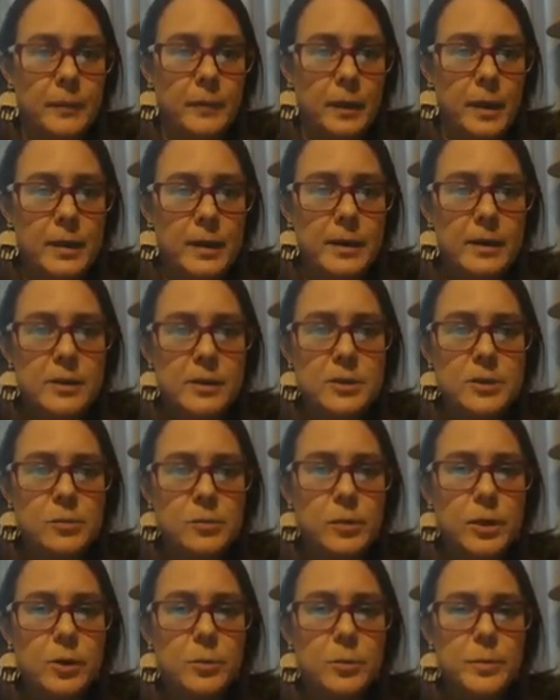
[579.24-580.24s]
And here's where
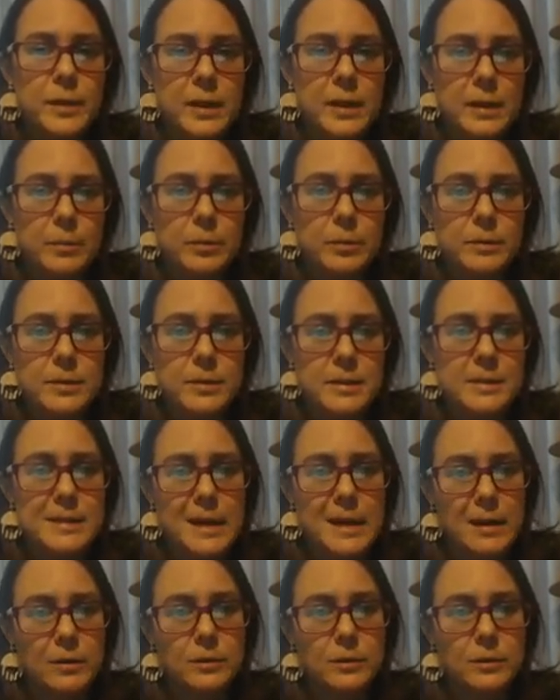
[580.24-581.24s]
you'll be able to
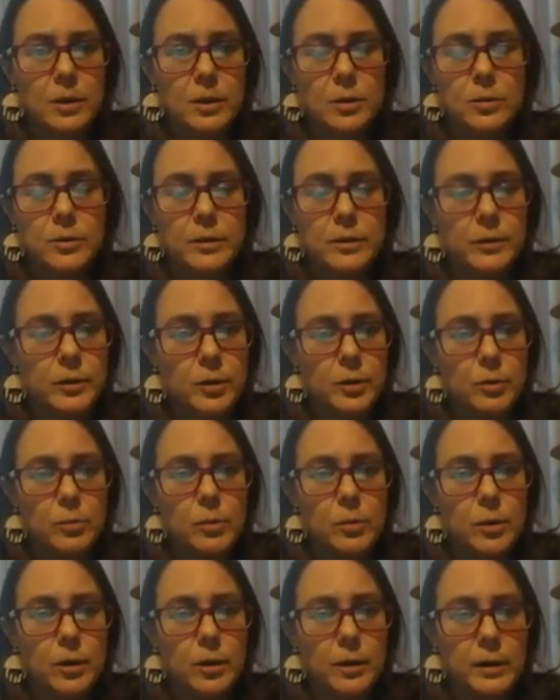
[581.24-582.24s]
download your
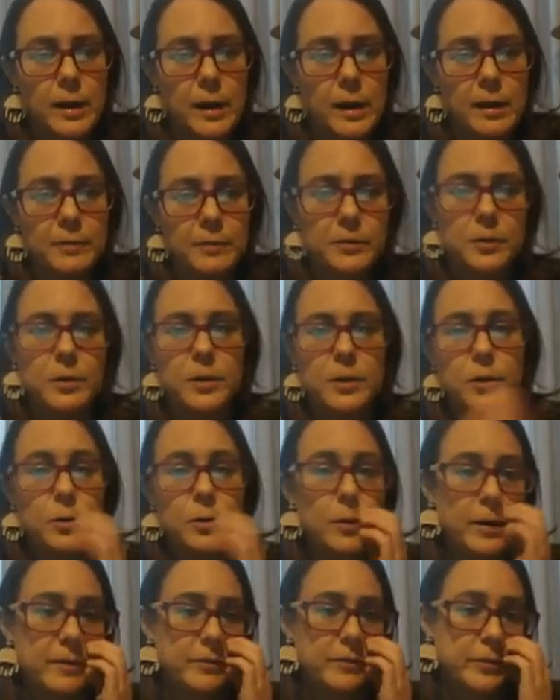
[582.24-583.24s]
work after you
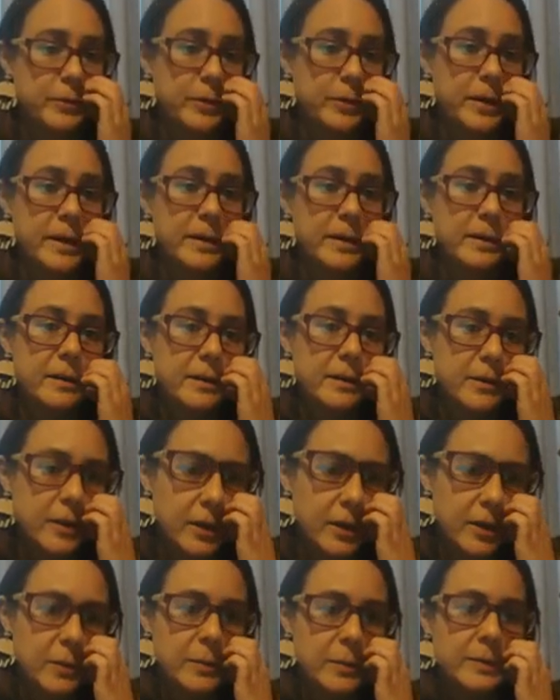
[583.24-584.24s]
have created a
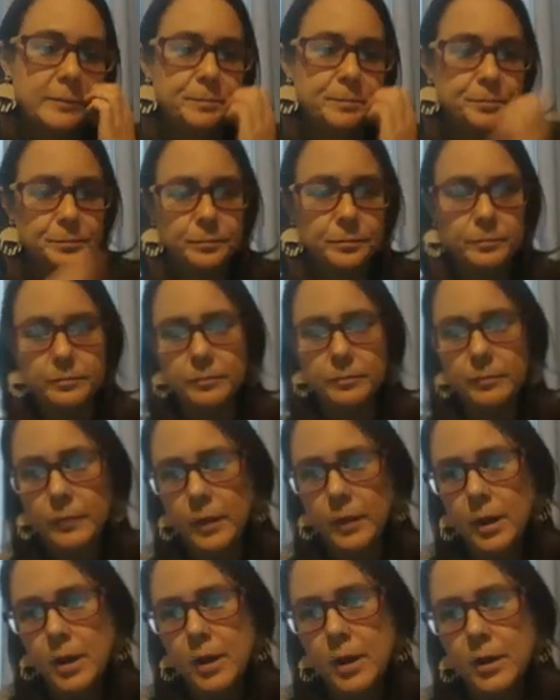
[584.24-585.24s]
document.
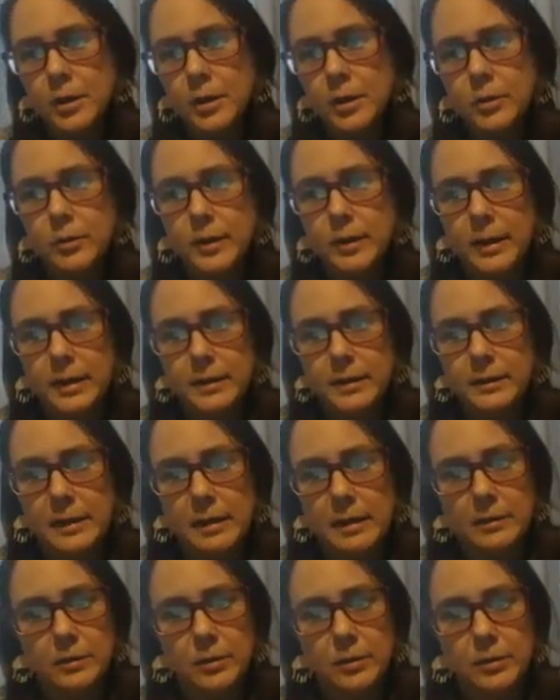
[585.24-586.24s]
You can
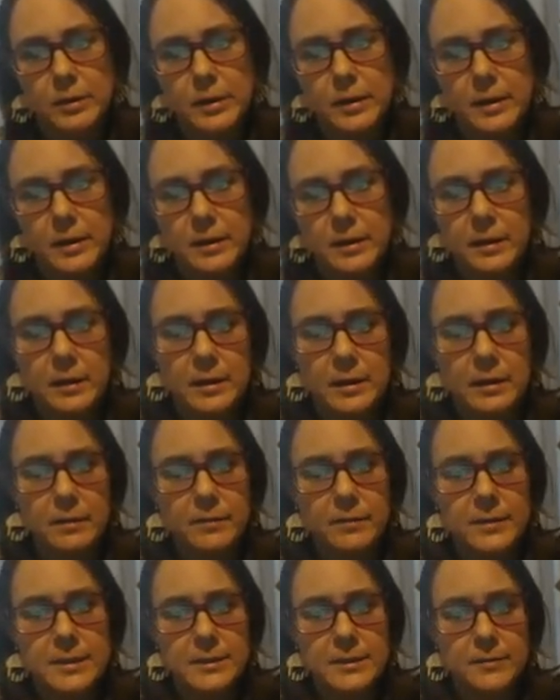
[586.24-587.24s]
download it in any of
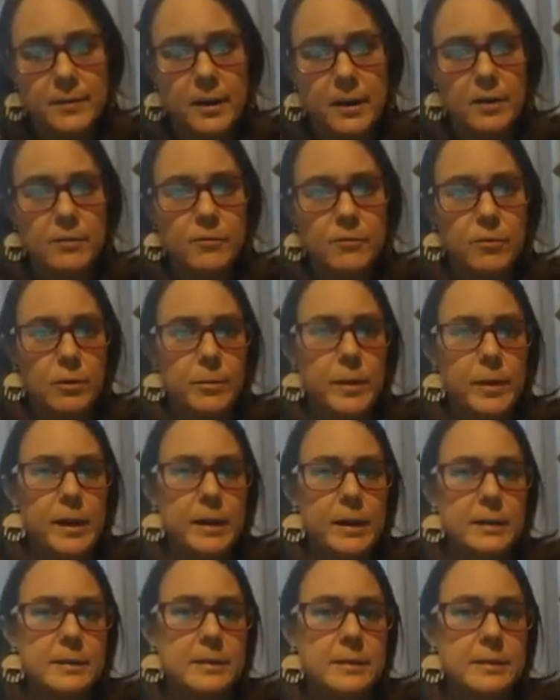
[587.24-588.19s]
these file formats.